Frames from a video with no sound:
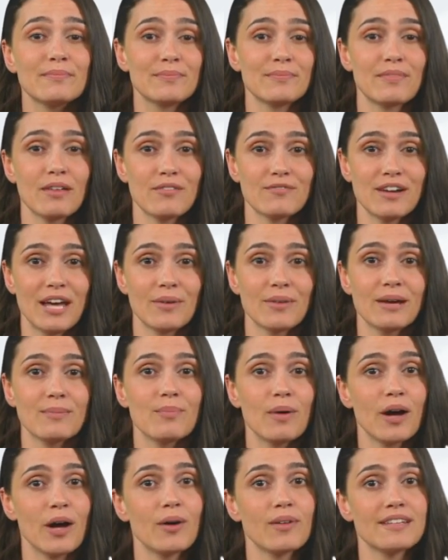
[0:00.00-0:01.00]
a very
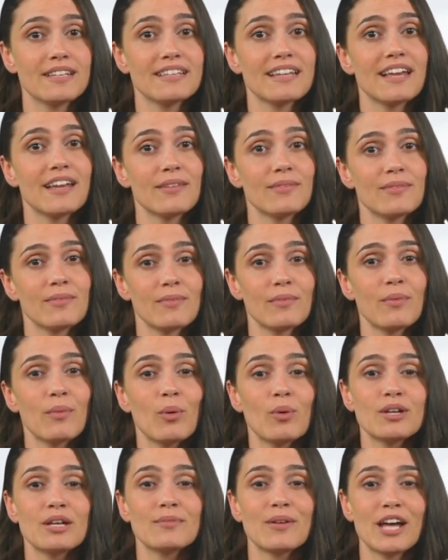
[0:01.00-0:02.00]
mild soap
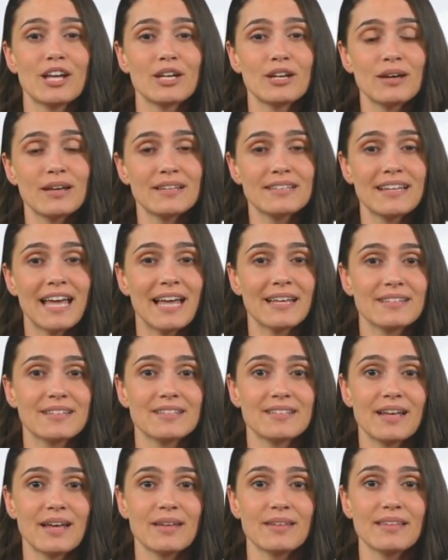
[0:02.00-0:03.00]
or specialist
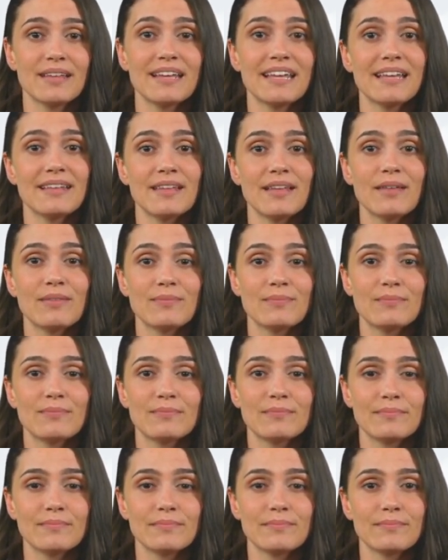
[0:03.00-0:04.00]
headstone cleaner,
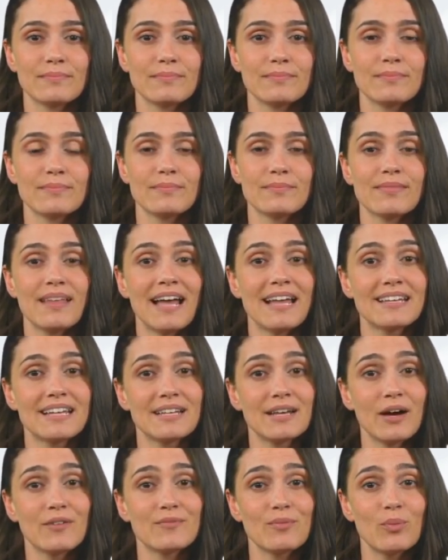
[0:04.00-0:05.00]
and
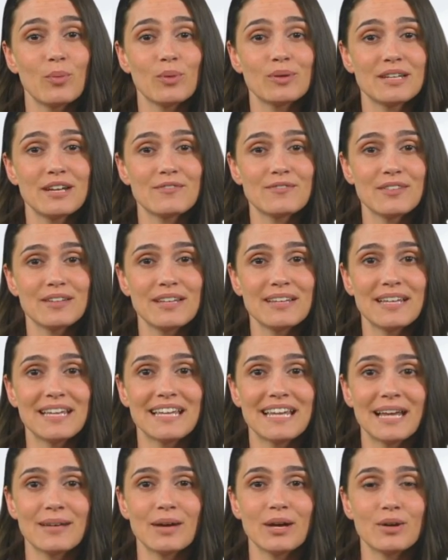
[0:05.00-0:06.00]
enough water for the
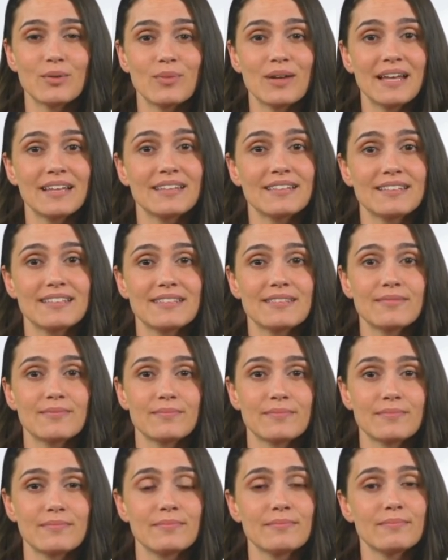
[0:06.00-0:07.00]
clean and rinse.
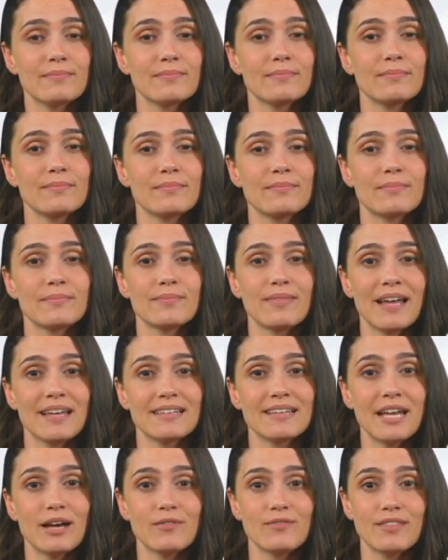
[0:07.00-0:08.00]
And
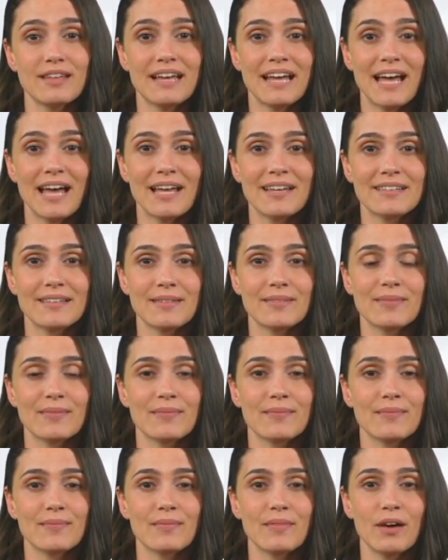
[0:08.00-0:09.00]
don't forget,
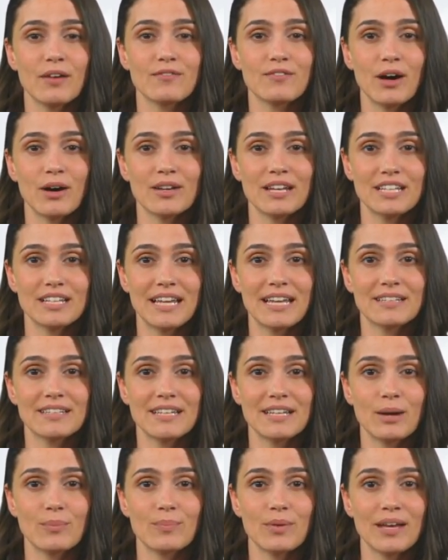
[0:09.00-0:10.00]
a very
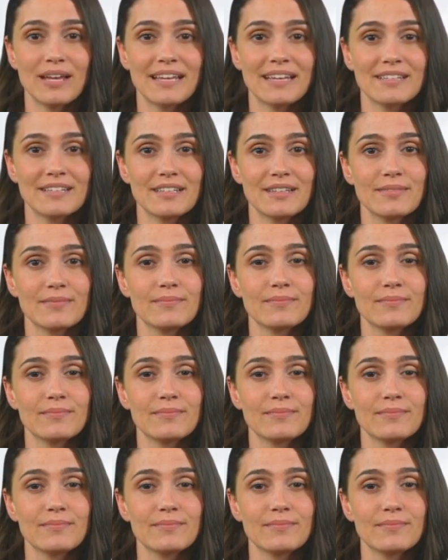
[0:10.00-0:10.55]
gentle approach.